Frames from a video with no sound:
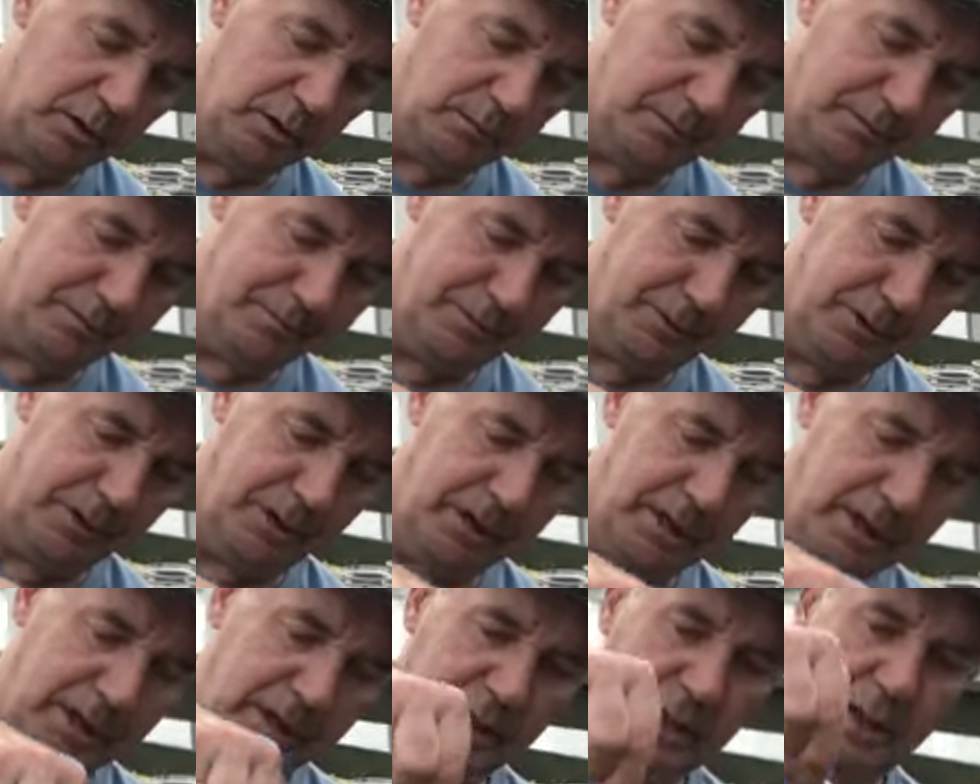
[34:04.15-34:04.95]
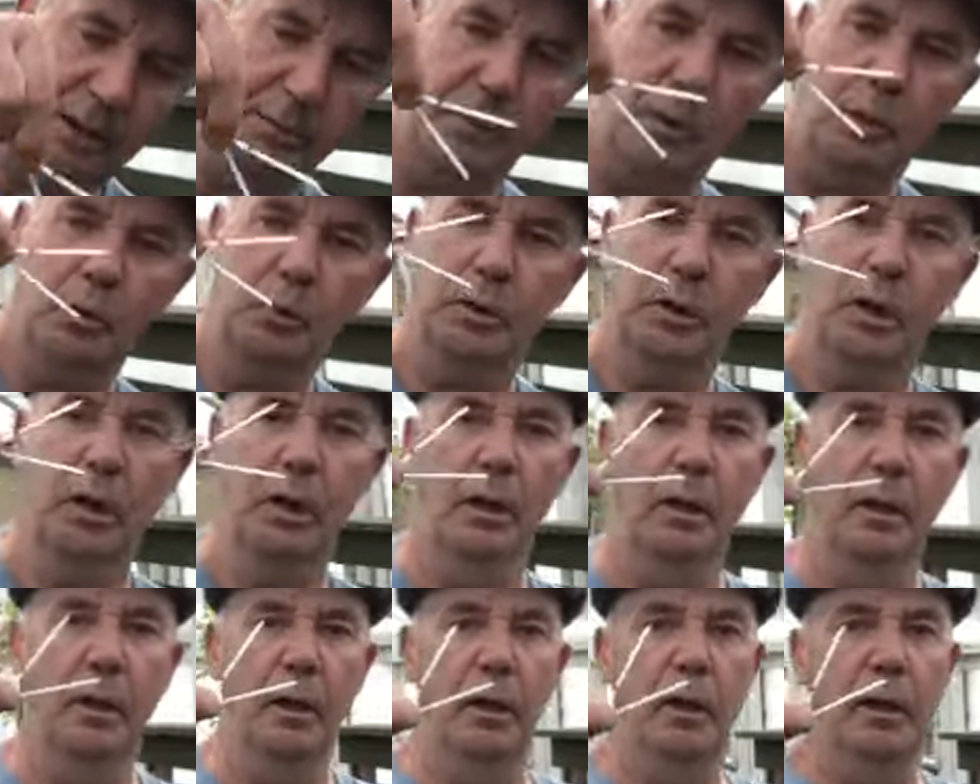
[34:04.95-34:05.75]
I'll take that clip out.
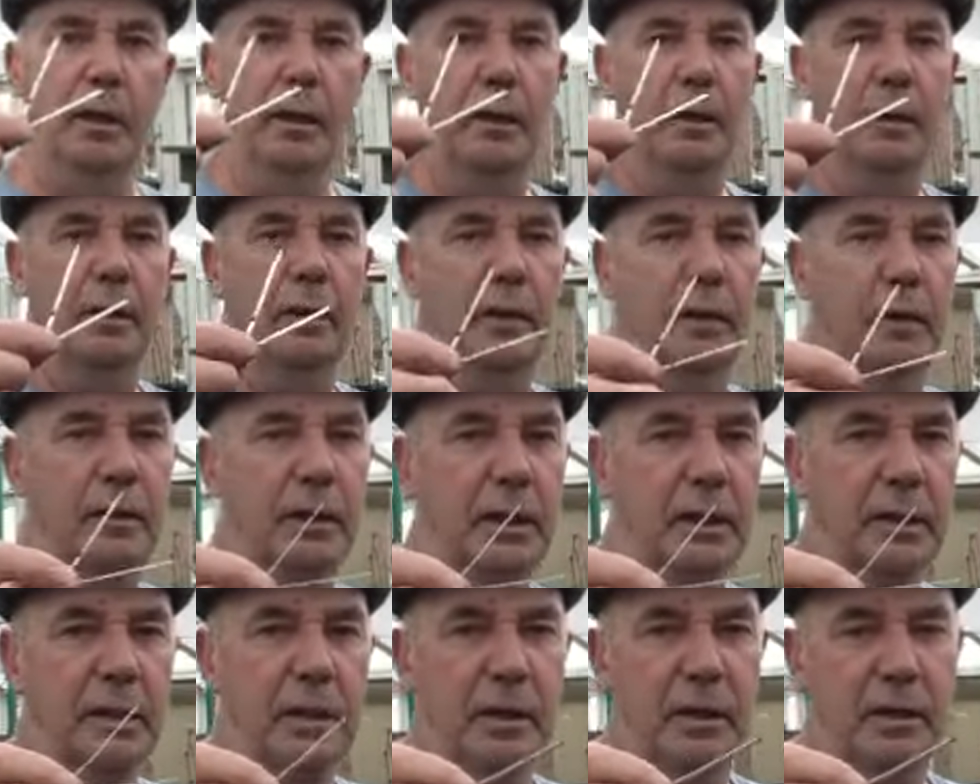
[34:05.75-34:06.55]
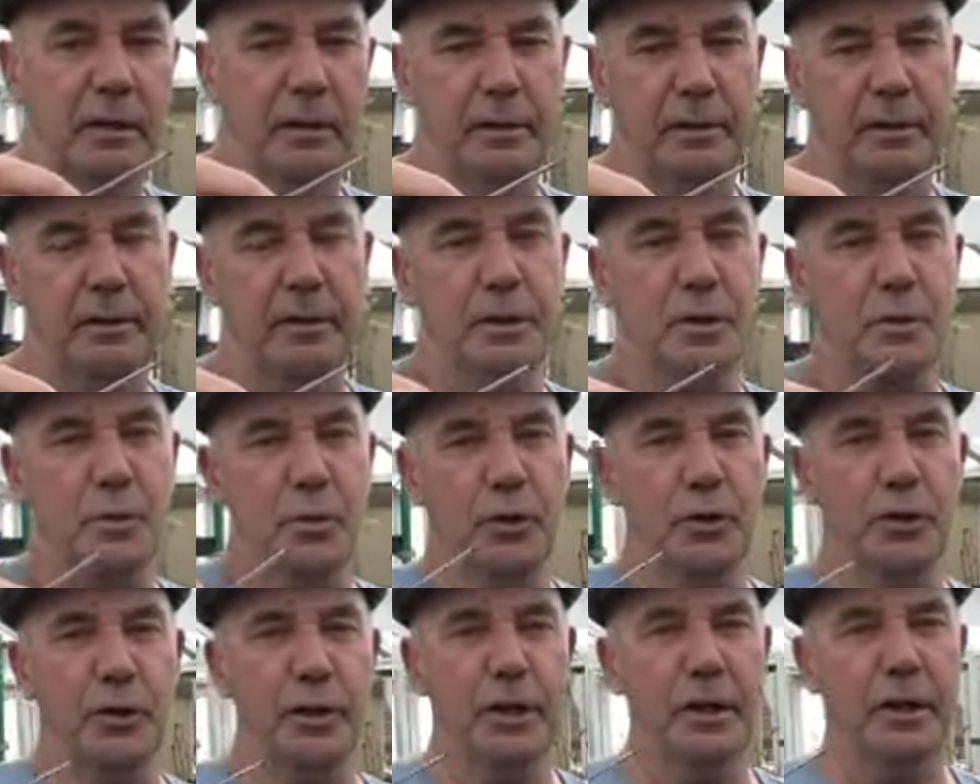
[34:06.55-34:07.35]
That is
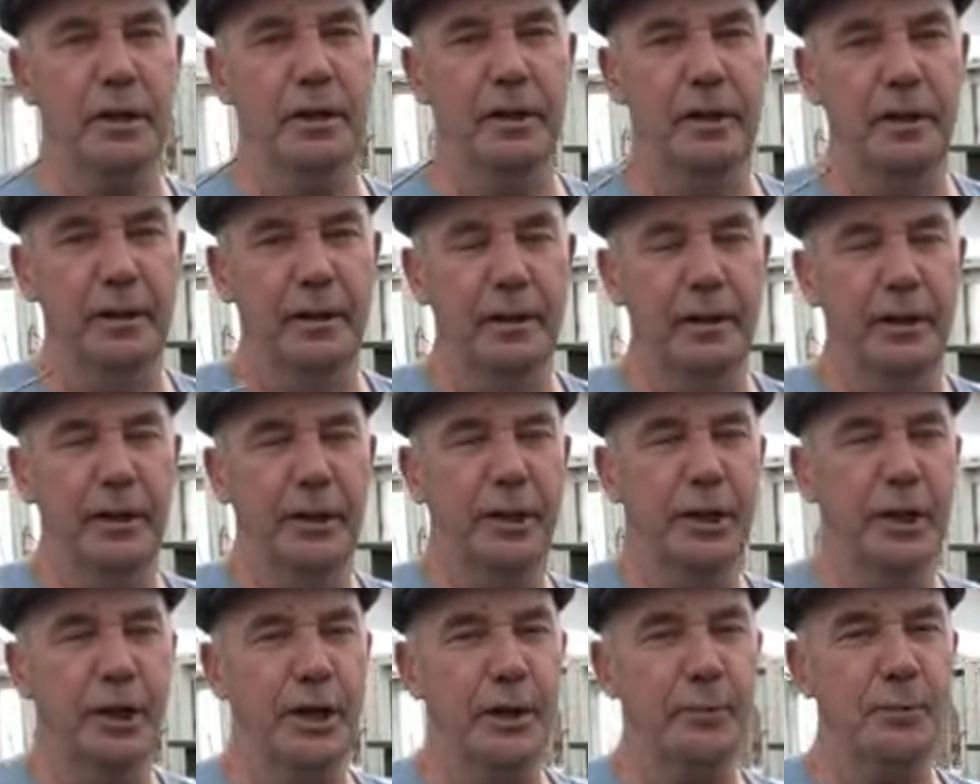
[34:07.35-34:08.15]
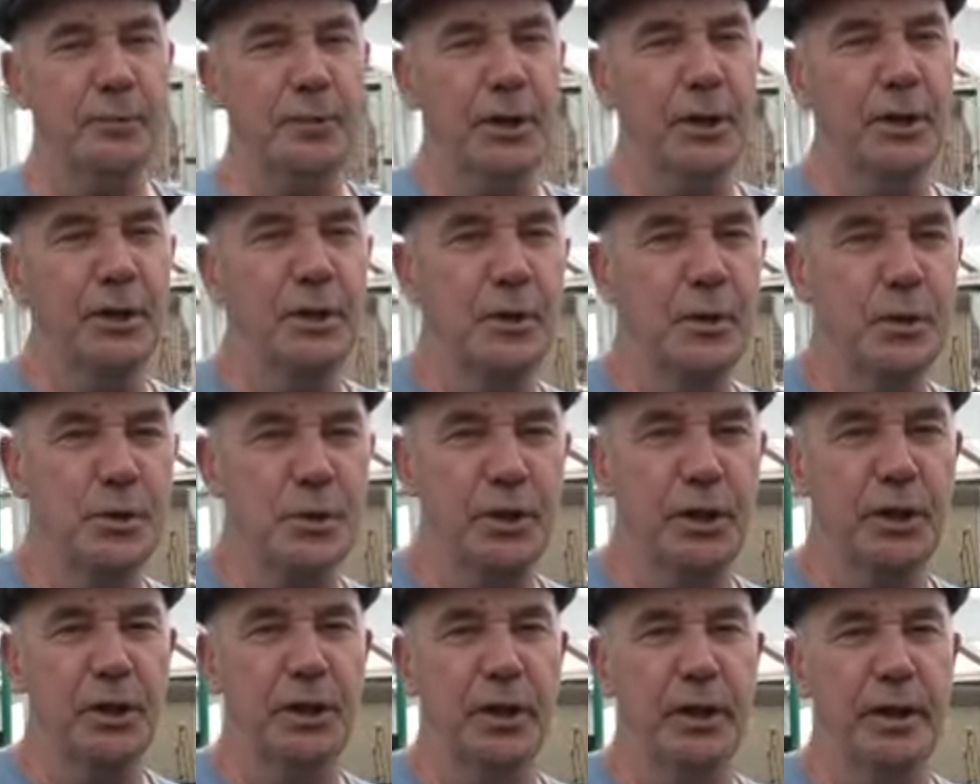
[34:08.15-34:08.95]
one of the clips I used
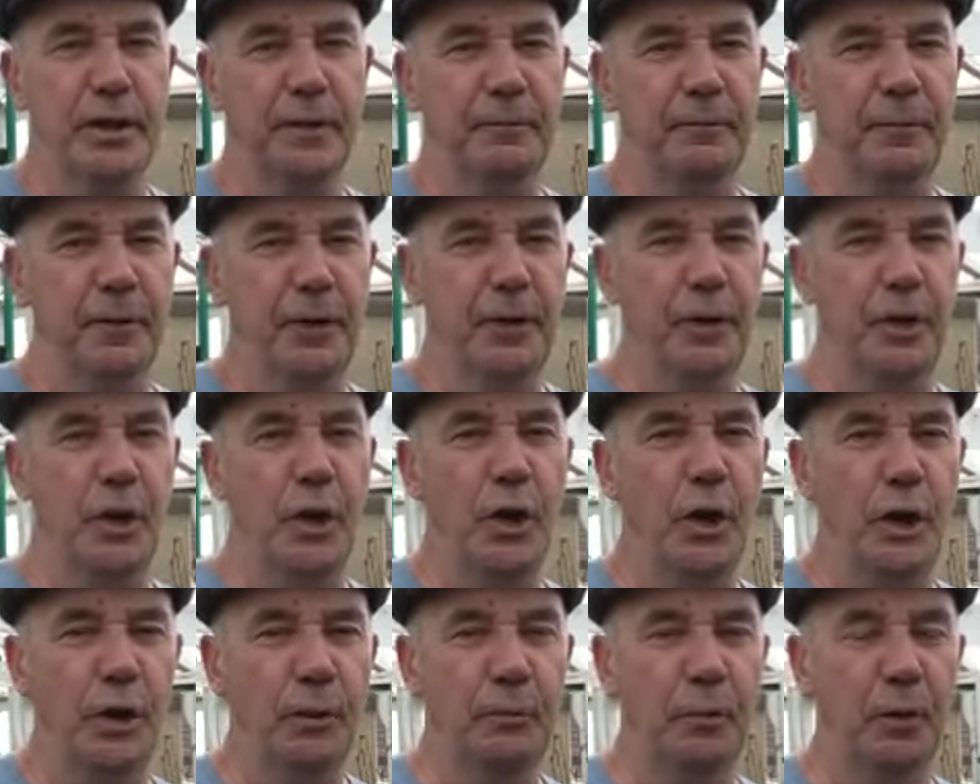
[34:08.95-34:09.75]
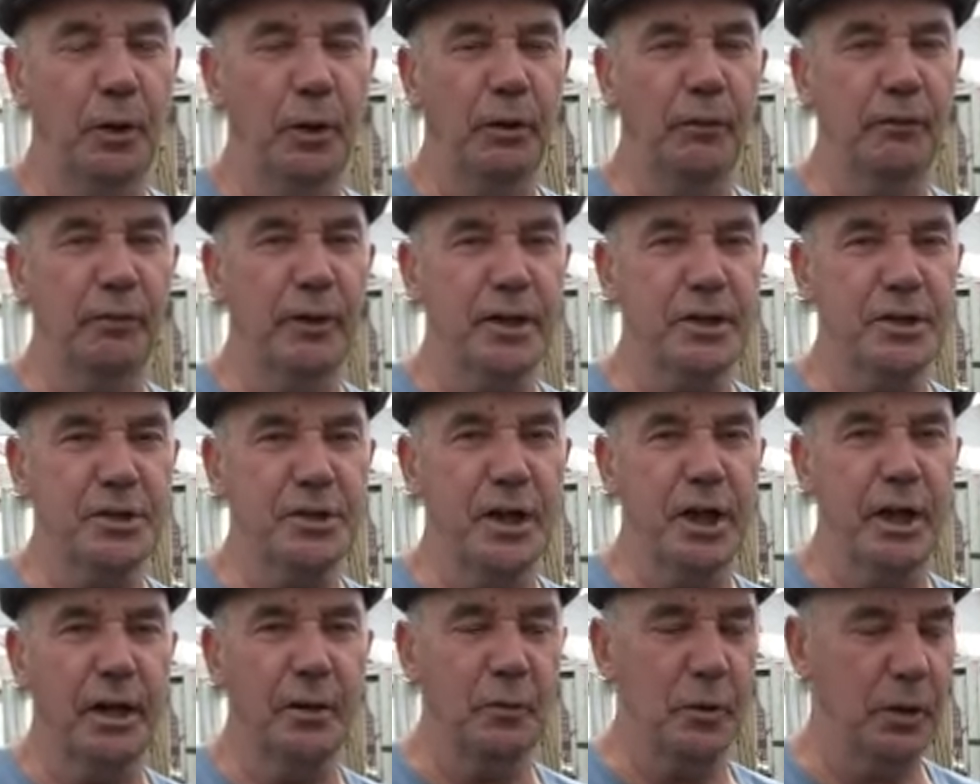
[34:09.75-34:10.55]
in the early part of last
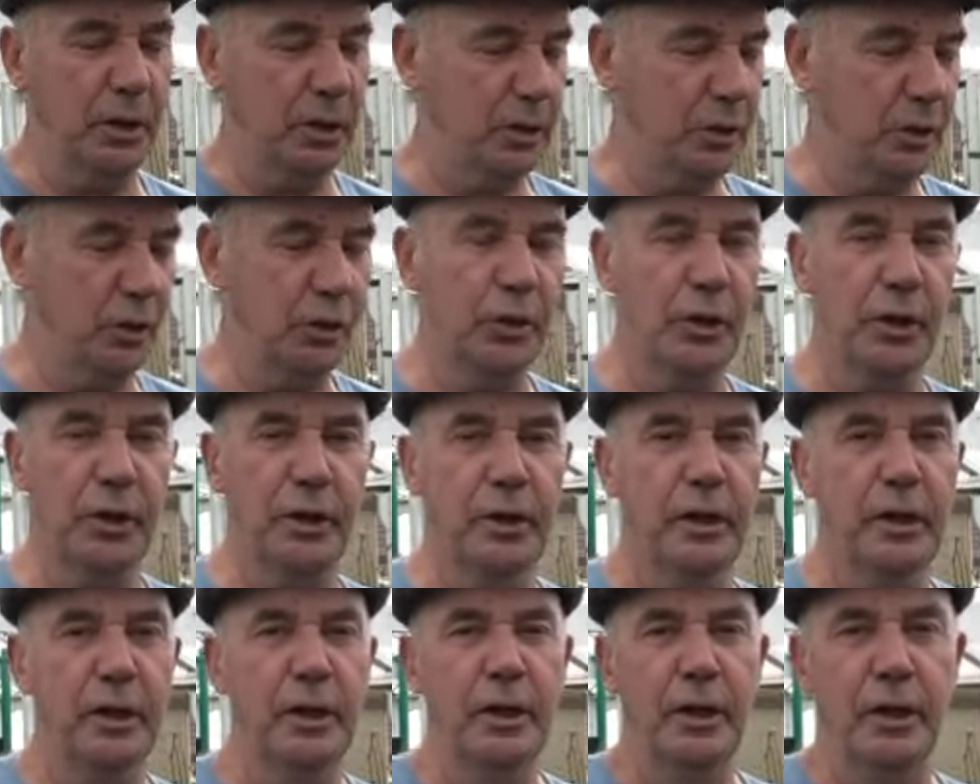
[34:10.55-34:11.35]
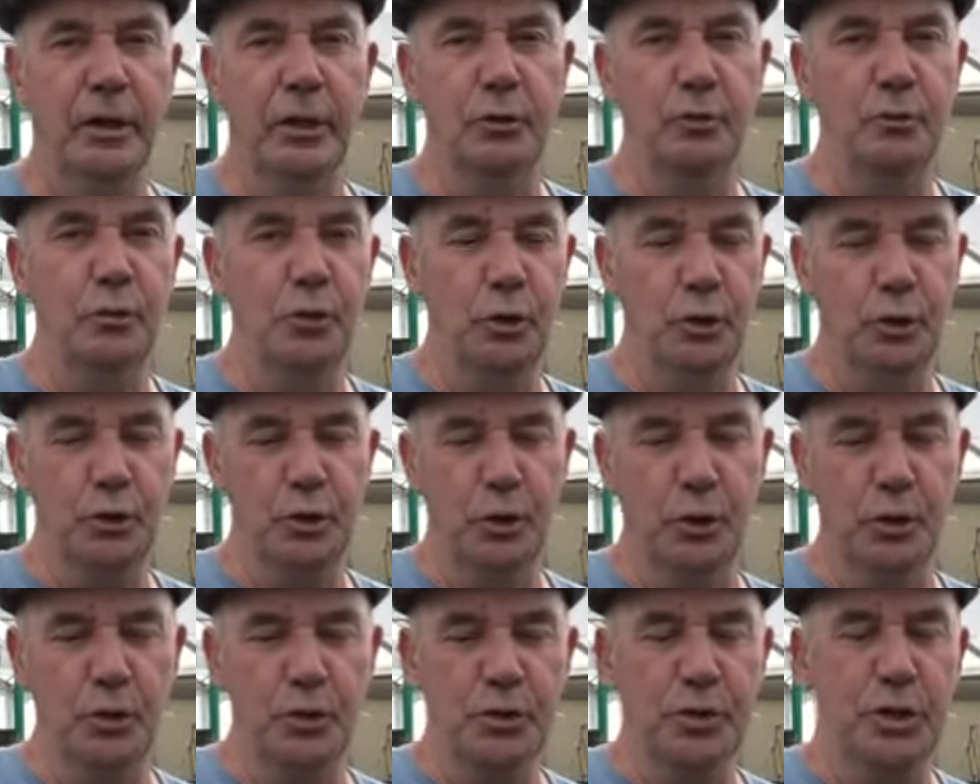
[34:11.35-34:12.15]
year when I took the rooted
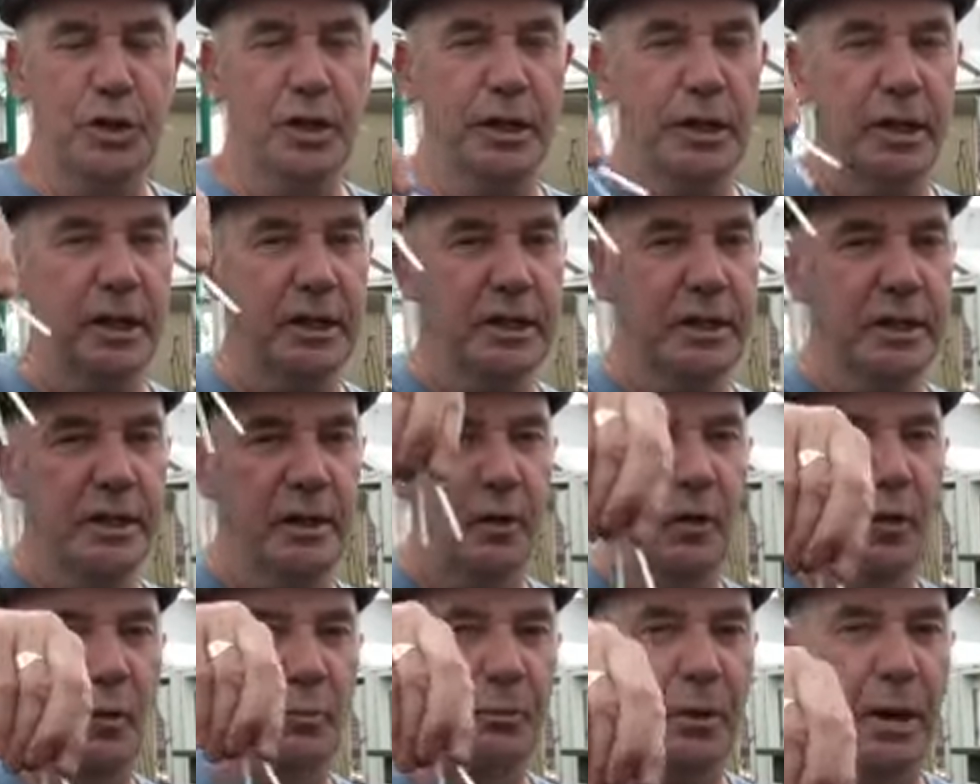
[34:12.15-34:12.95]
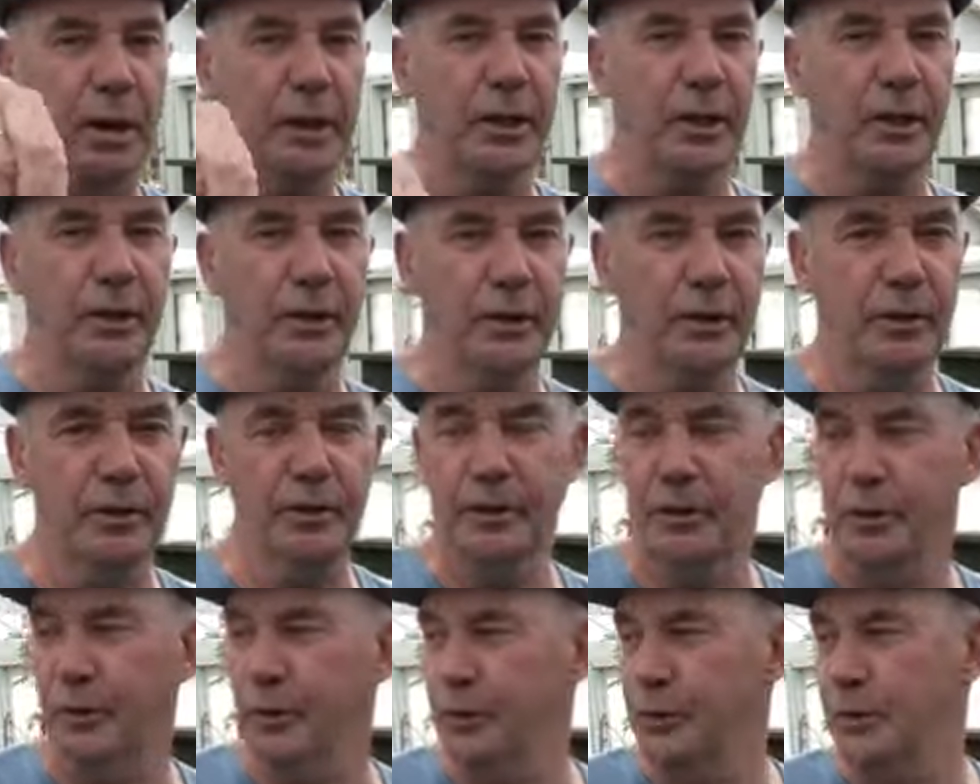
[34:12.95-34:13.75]
cuttings, and that's how I pegged the
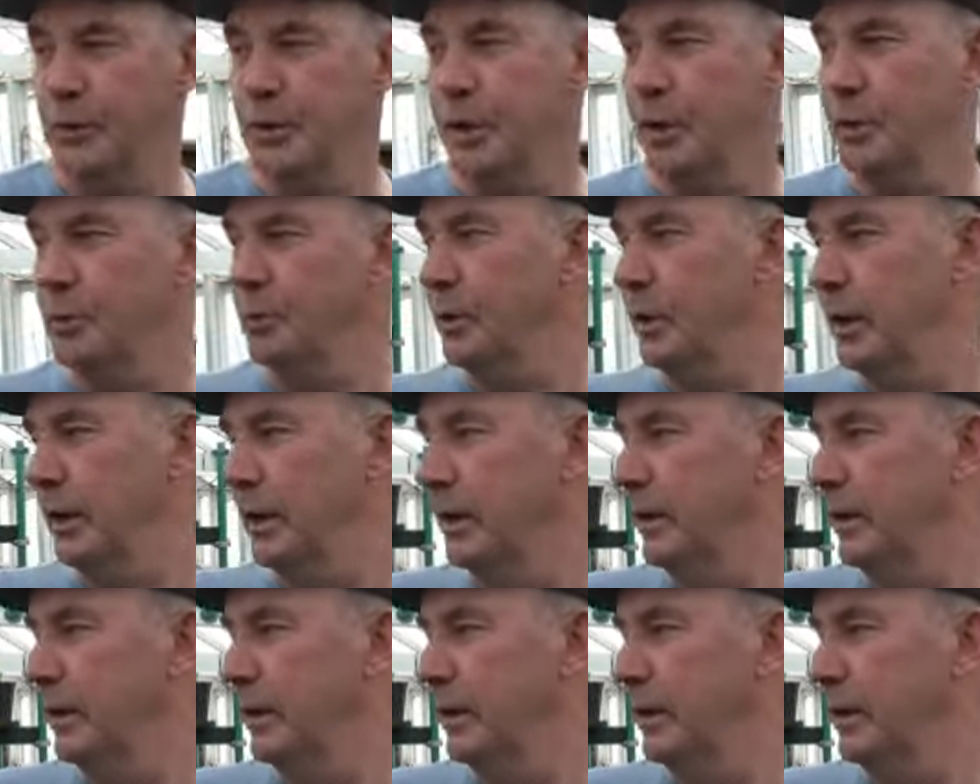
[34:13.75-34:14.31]
cuttings down.